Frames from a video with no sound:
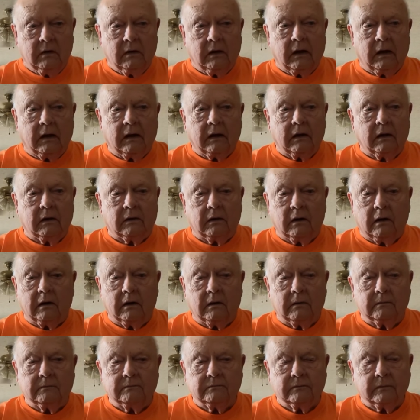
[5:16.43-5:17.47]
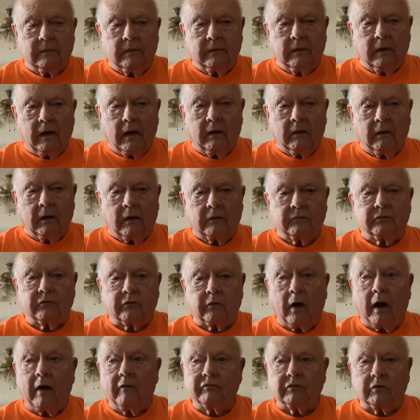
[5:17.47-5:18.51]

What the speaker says: And I strive